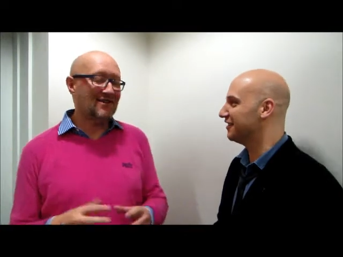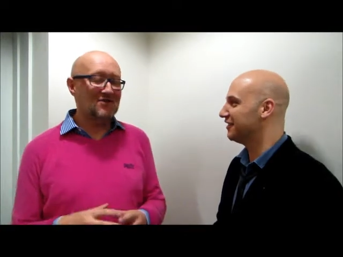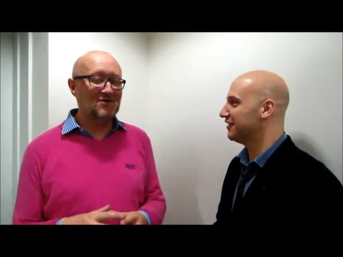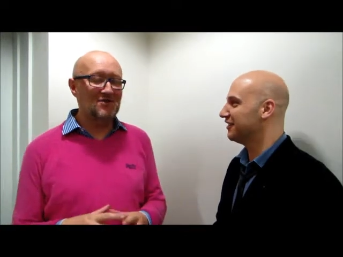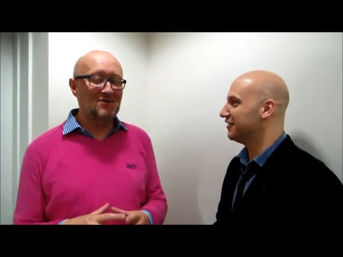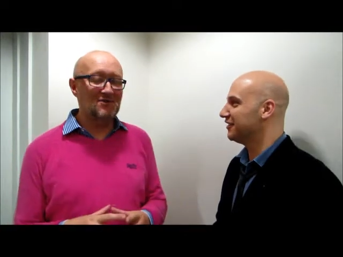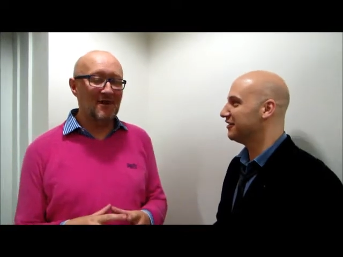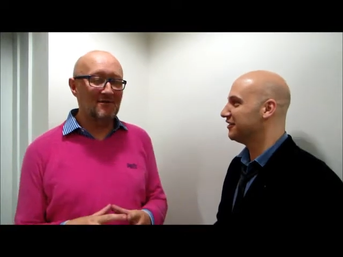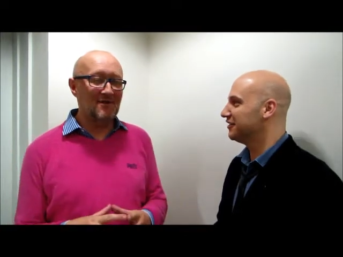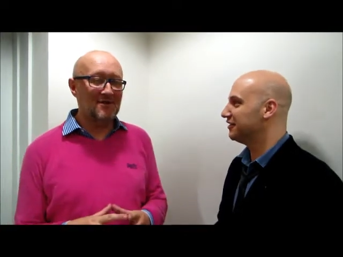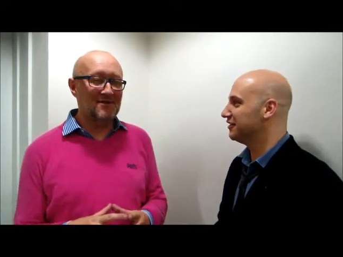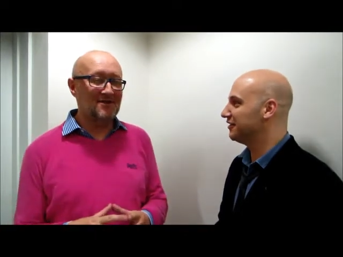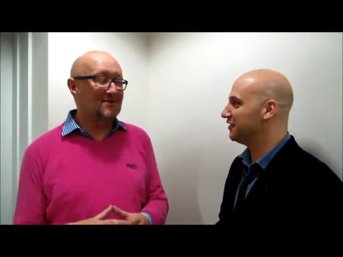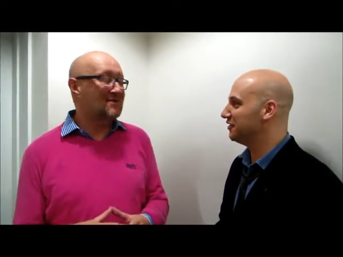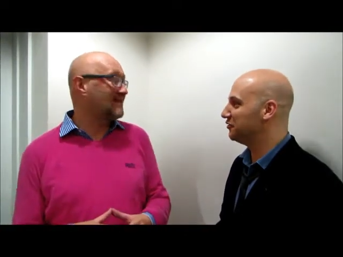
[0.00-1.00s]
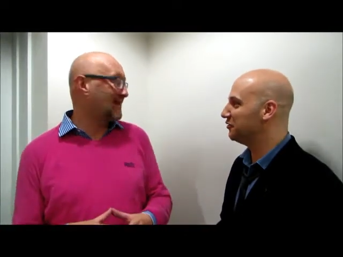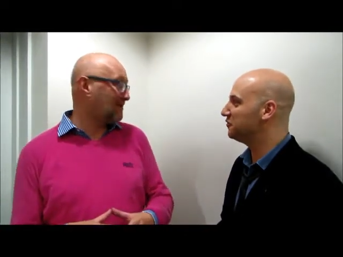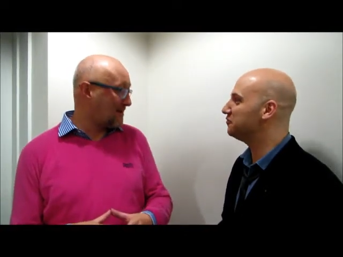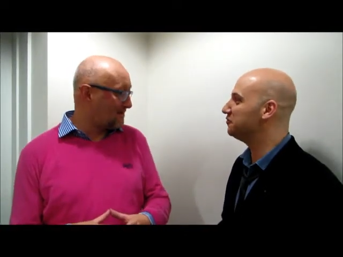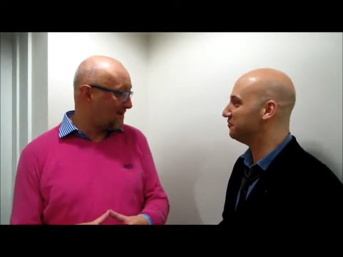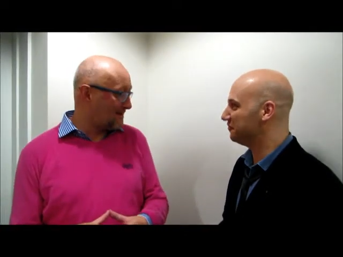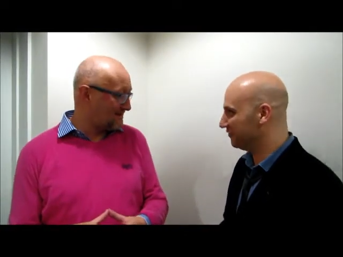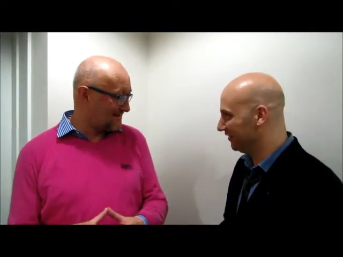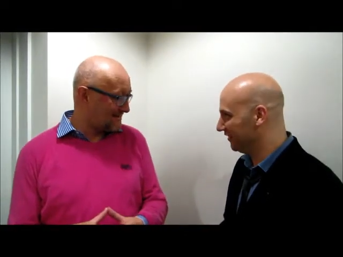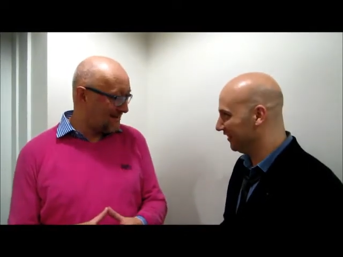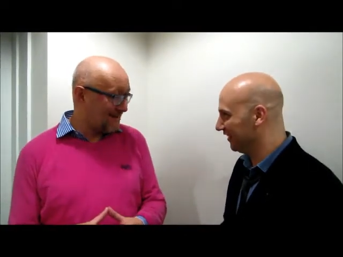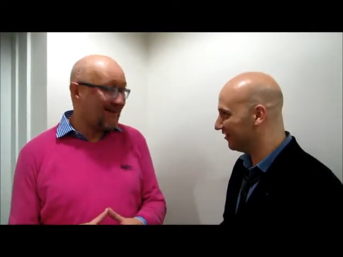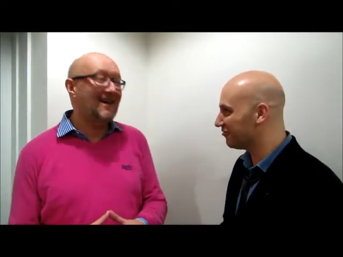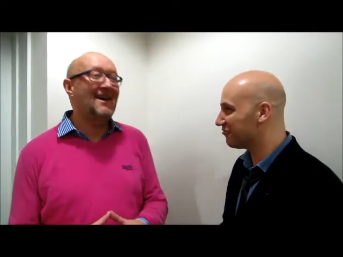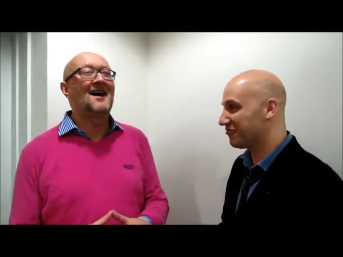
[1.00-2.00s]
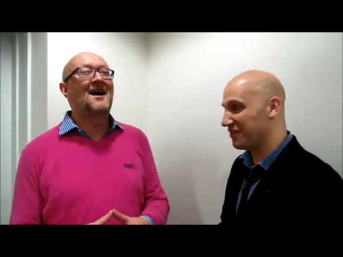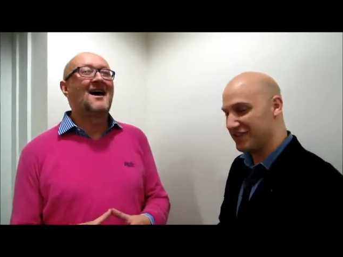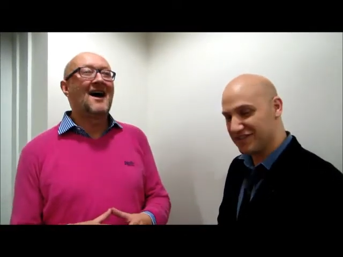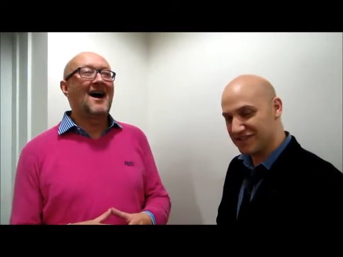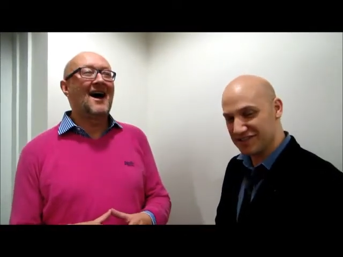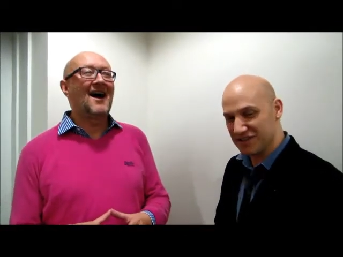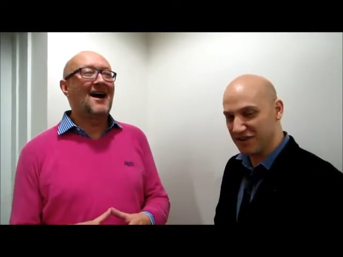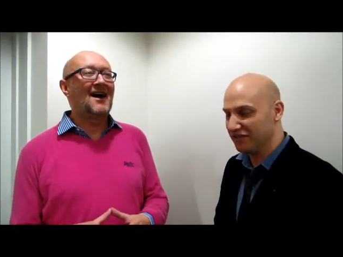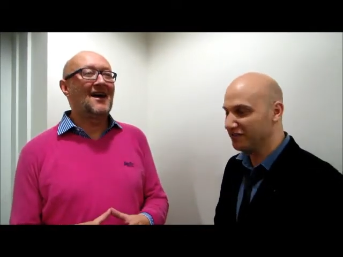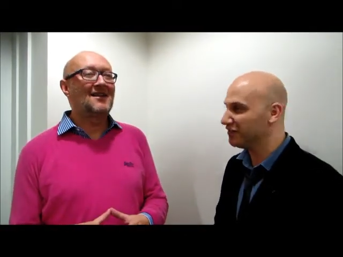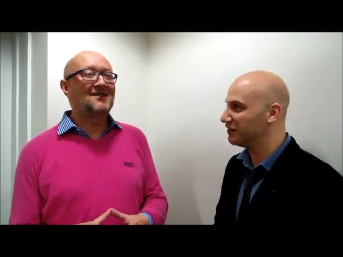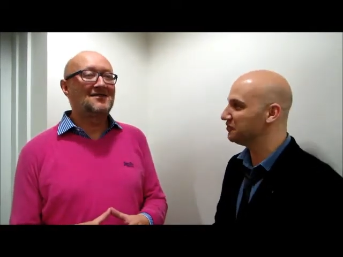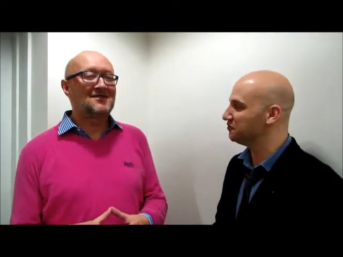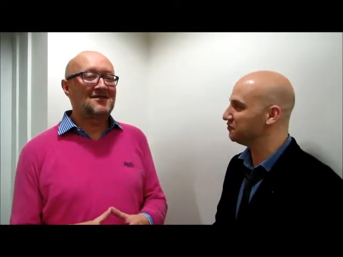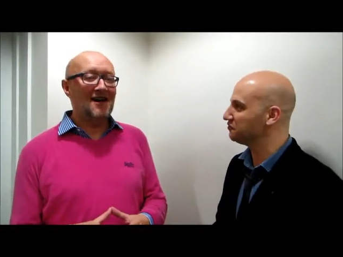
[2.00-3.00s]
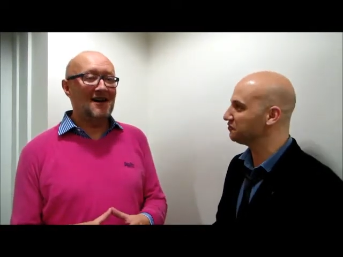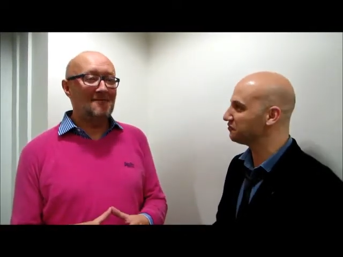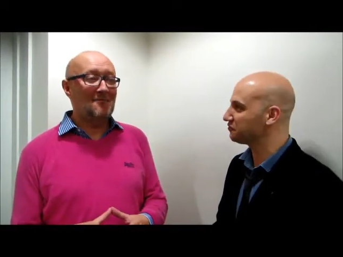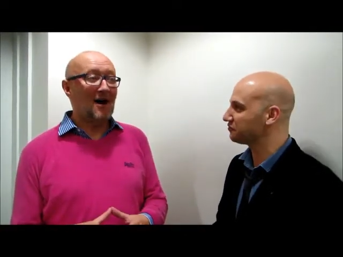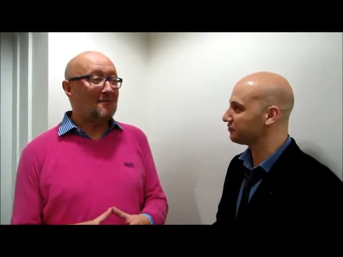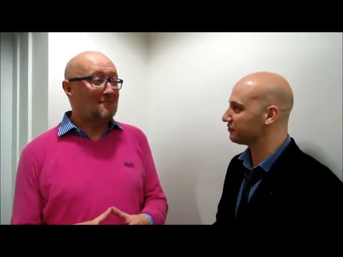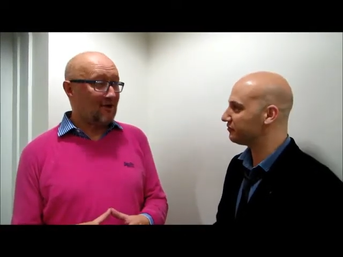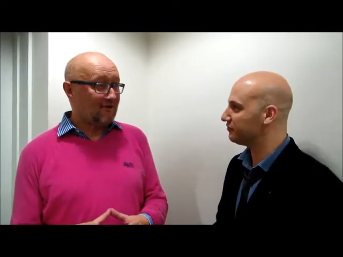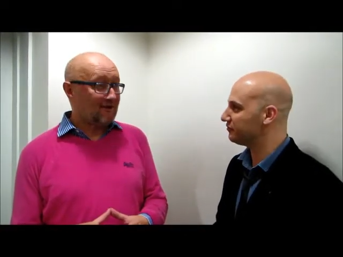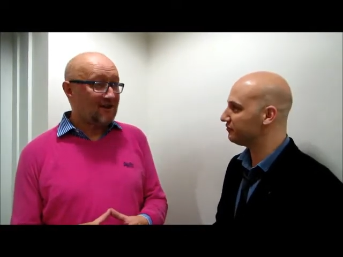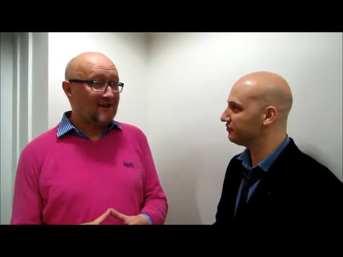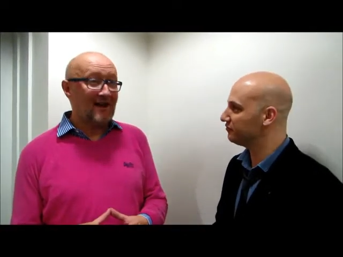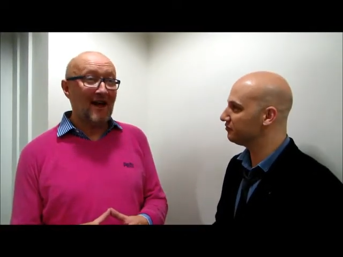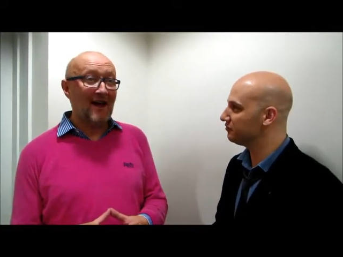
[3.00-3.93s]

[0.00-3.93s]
Speaker 1: I can do what I want to do and say what I want to say, and I'm loving it.